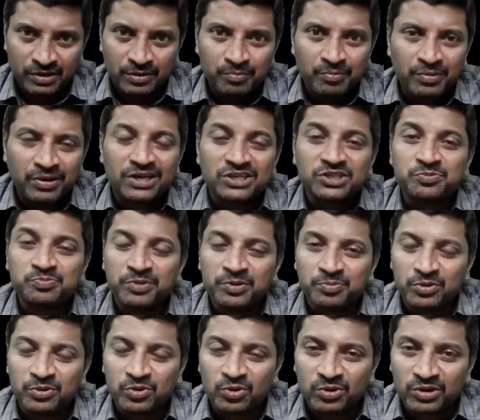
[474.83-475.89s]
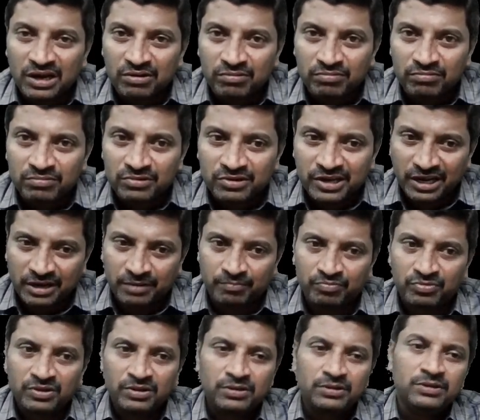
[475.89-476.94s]
Because people don't have
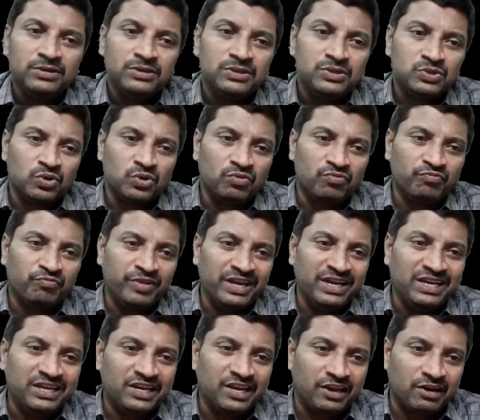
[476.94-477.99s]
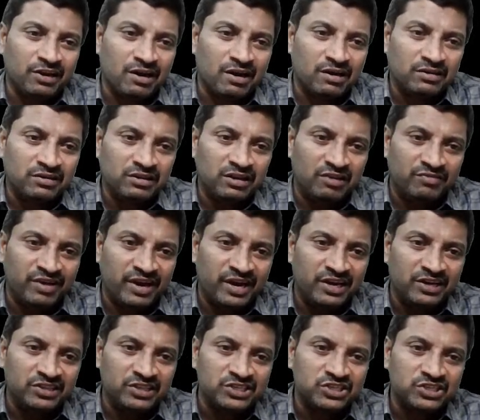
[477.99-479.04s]
time. So we cannot
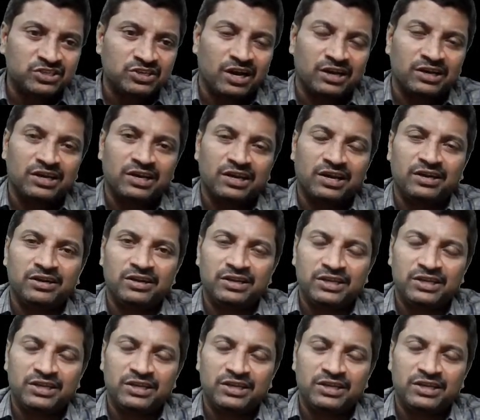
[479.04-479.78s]
avoid this concurrent